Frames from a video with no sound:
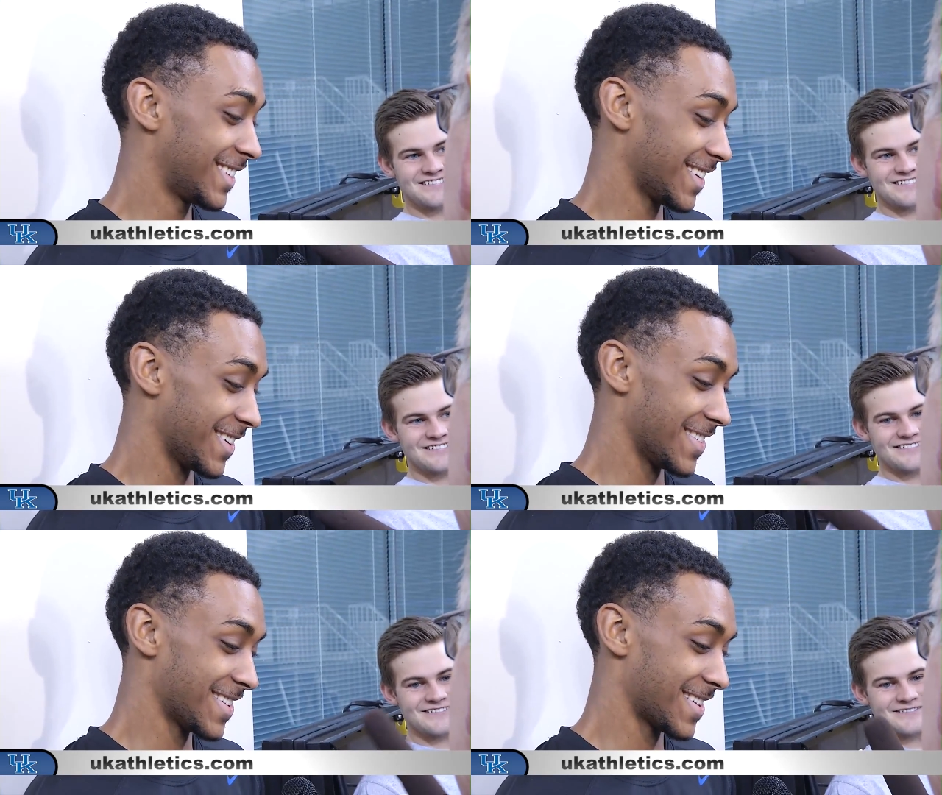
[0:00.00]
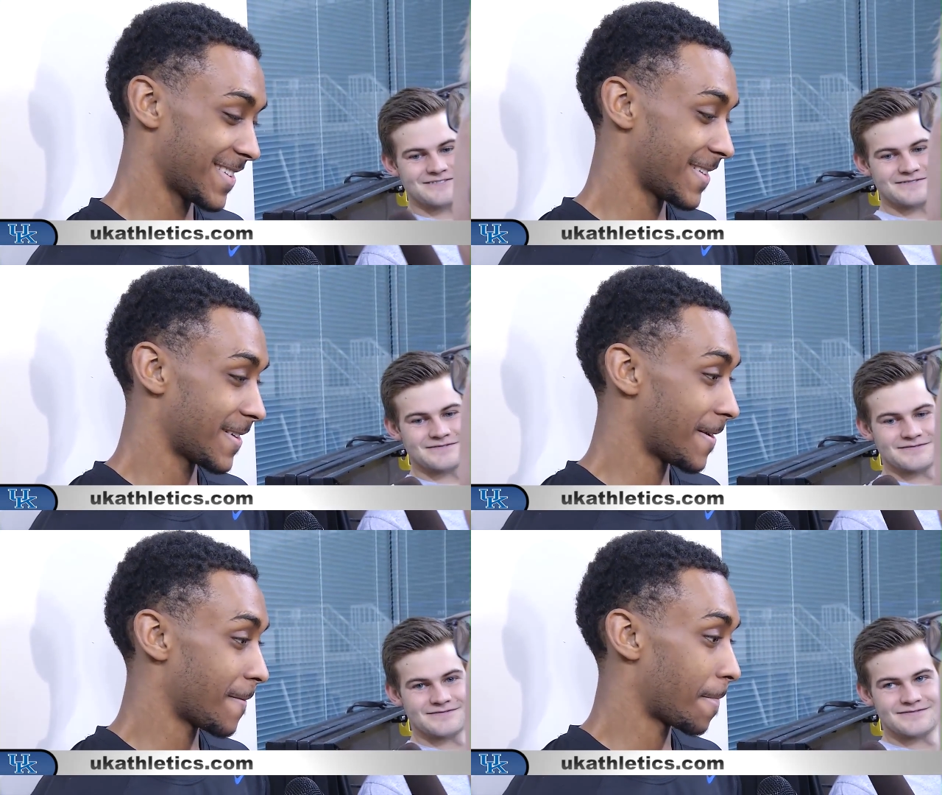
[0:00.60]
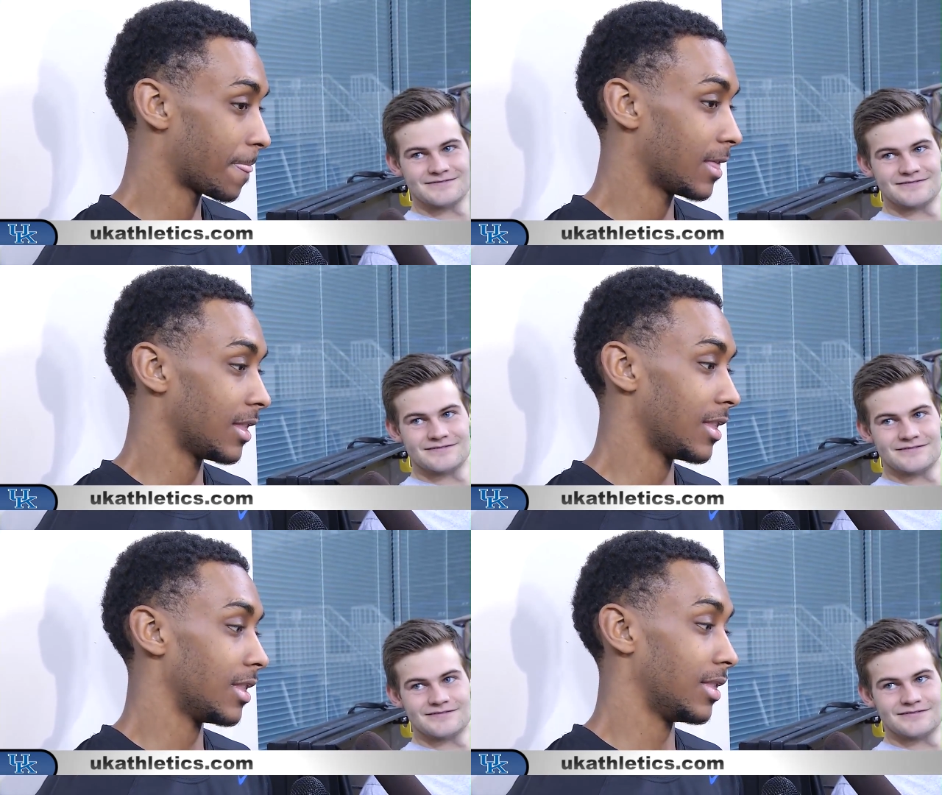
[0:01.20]
Speaker 1: so. Did you look at the video at all?
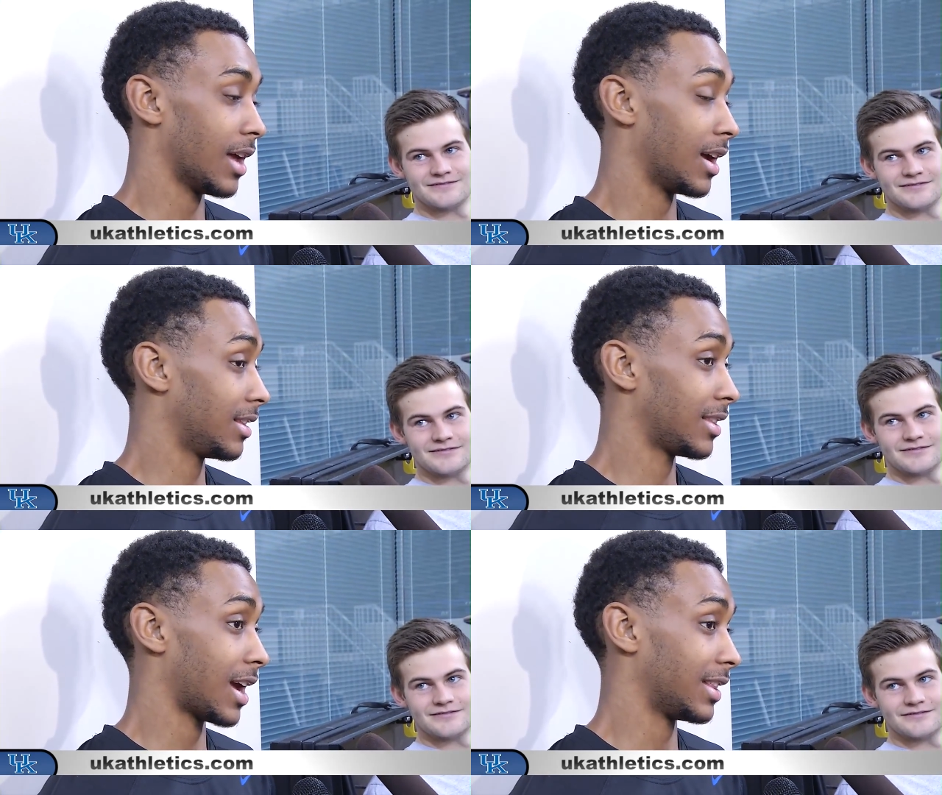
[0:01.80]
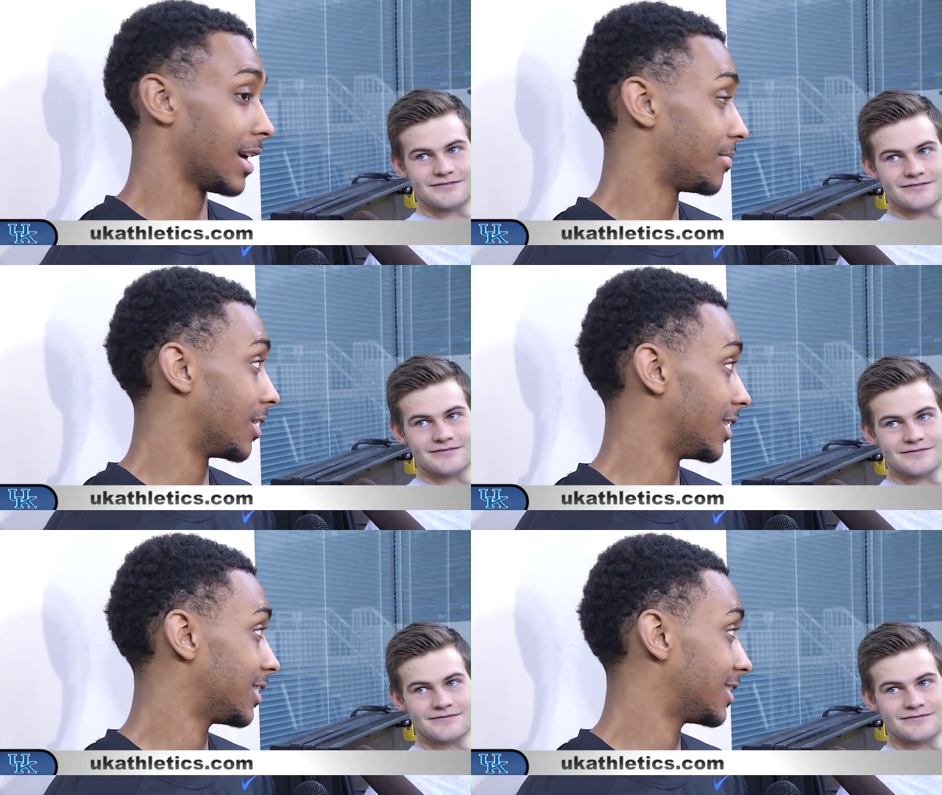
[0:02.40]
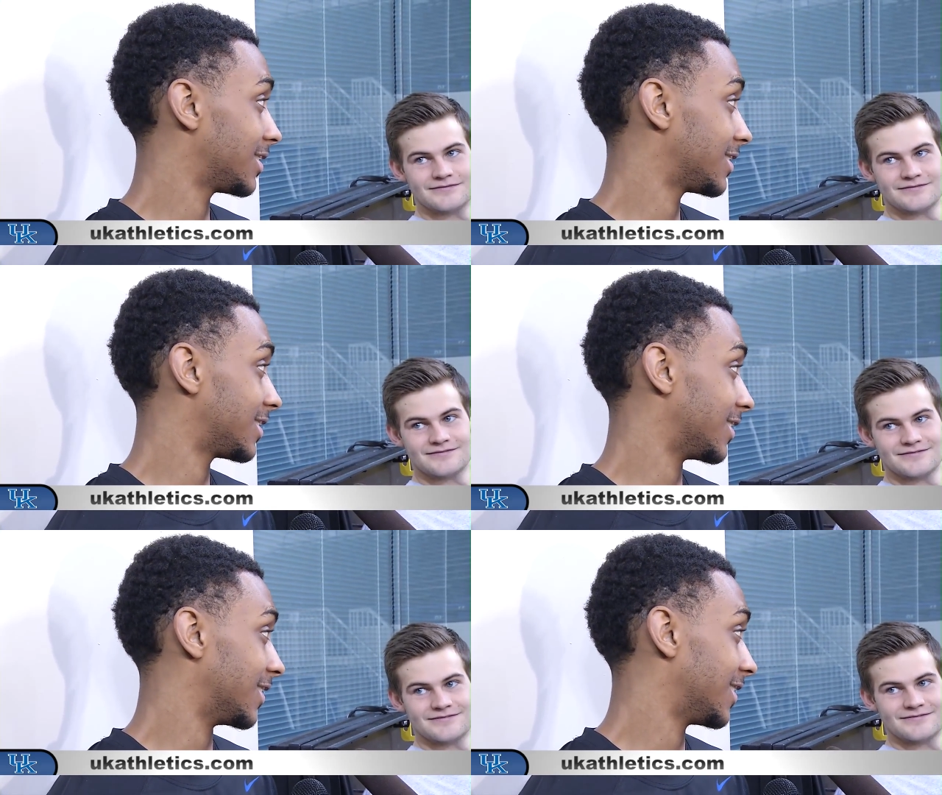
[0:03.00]
Not not that part.
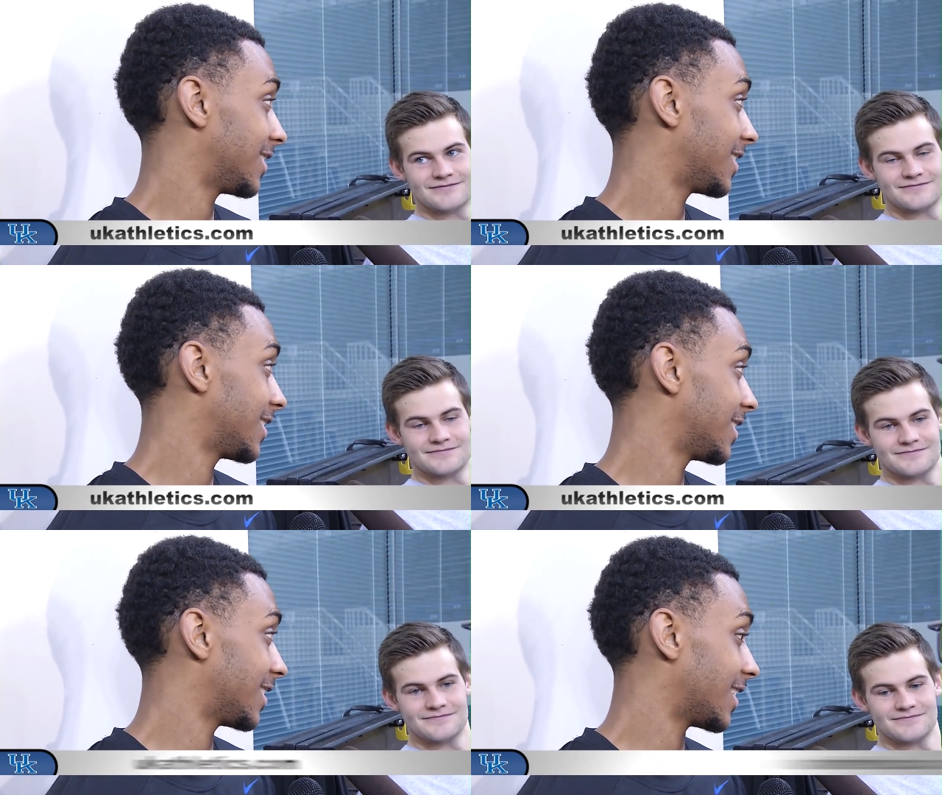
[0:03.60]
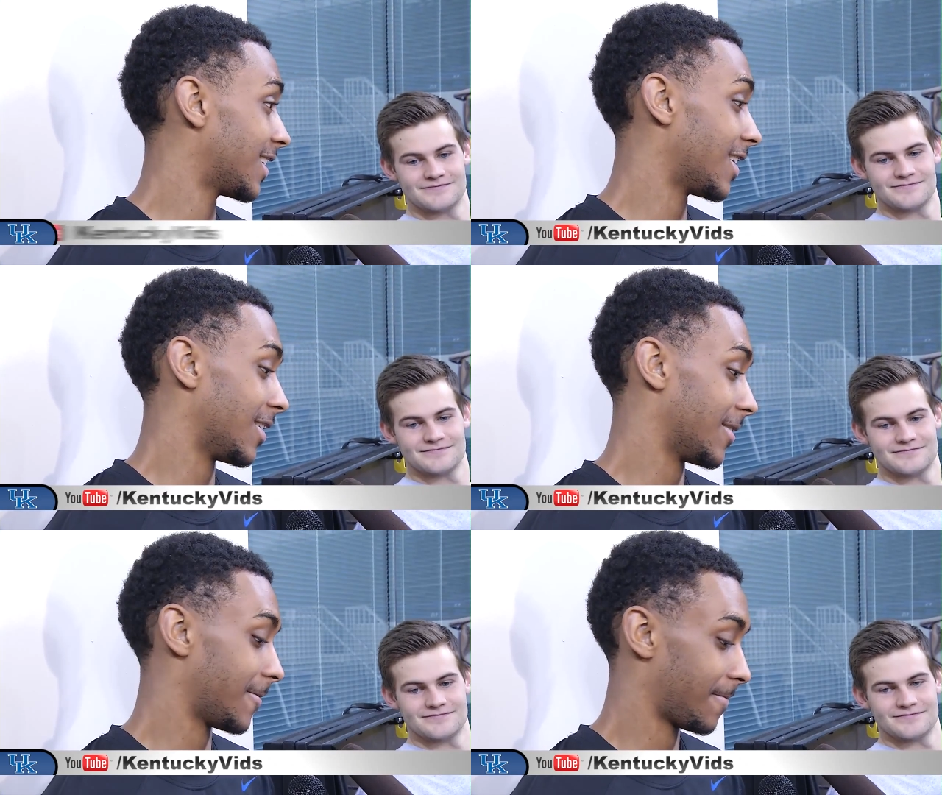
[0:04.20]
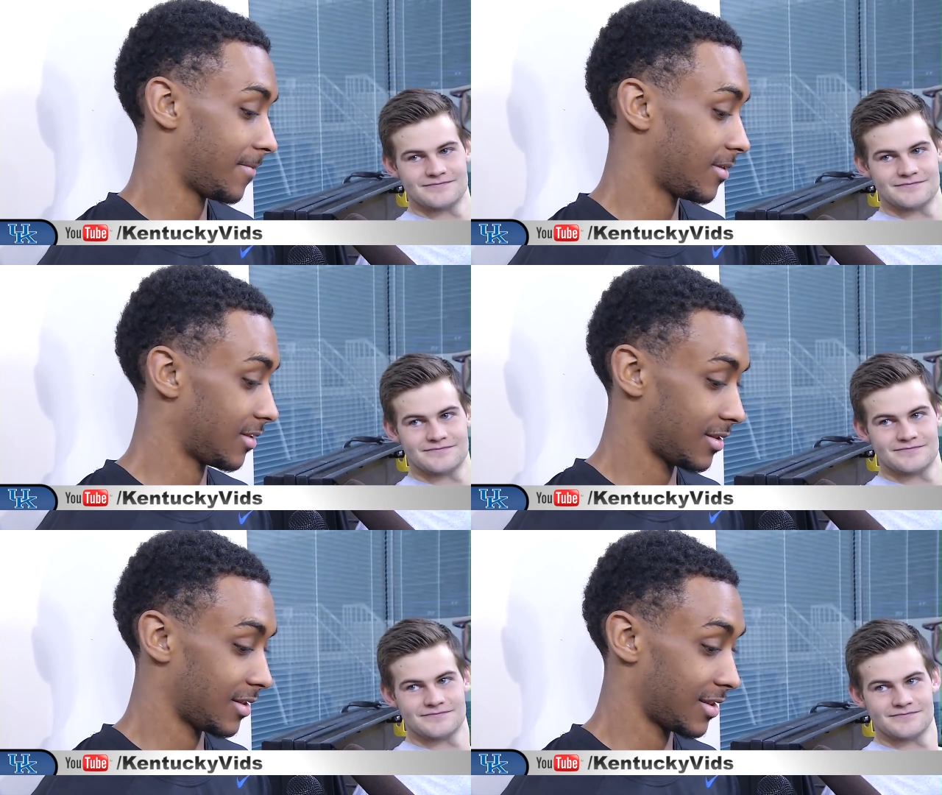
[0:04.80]
So. Um,
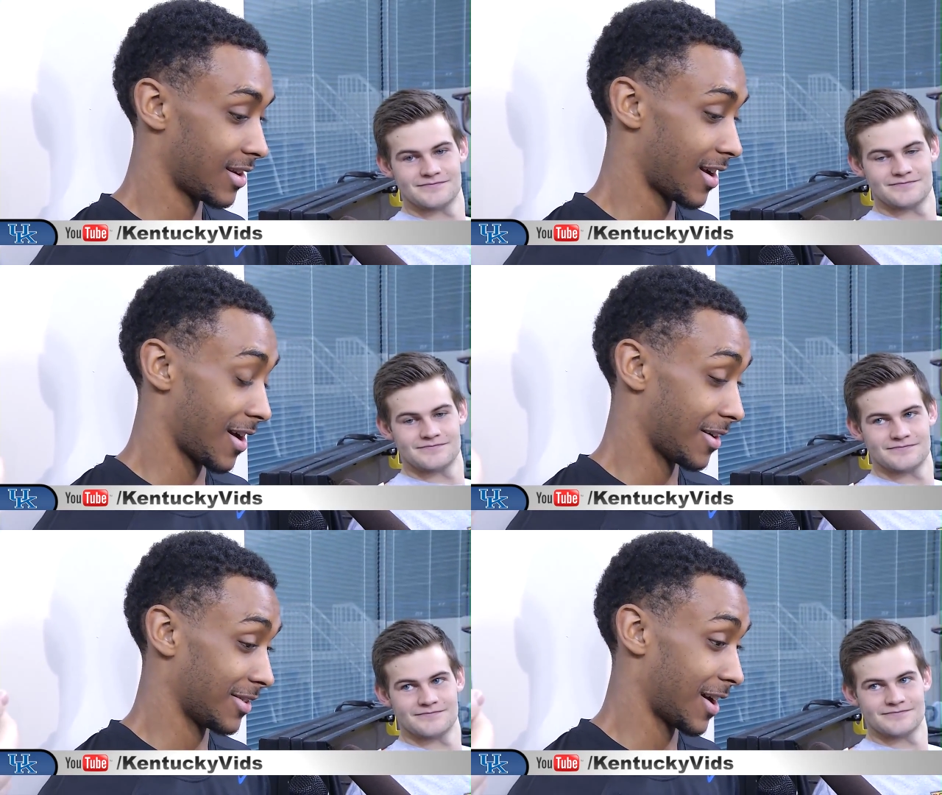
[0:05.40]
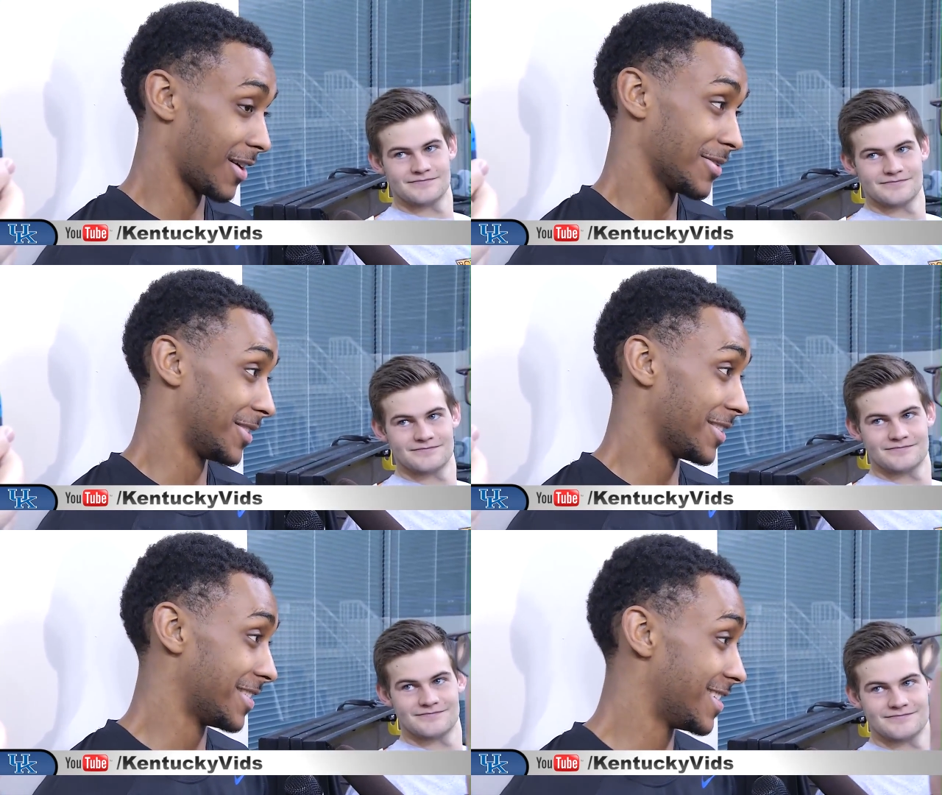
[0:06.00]
uh, I don't know.